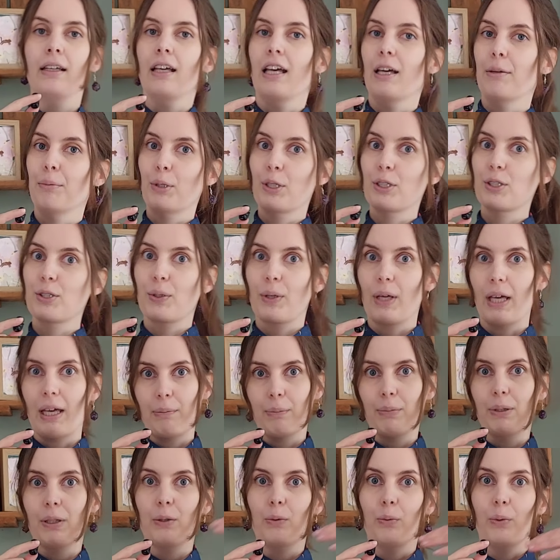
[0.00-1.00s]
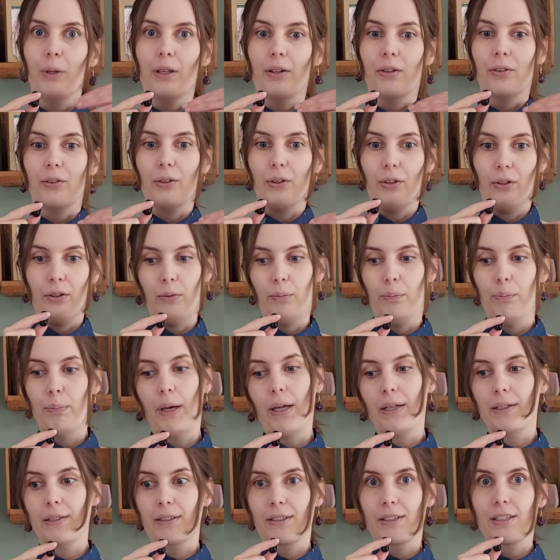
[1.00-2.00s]
I'm also happy with all the
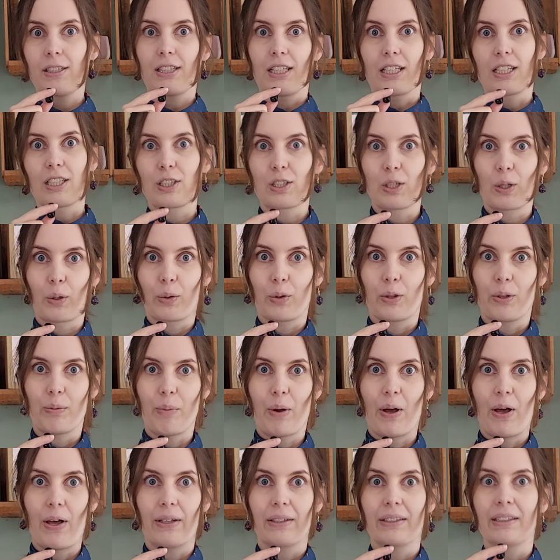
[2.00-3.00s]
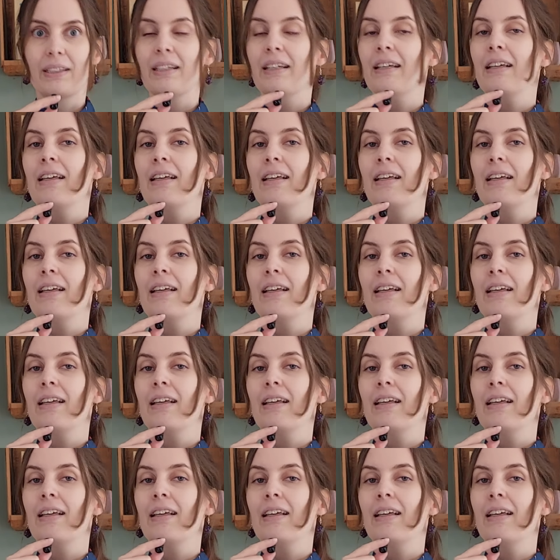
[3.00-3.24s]
buttons. I sewed them on.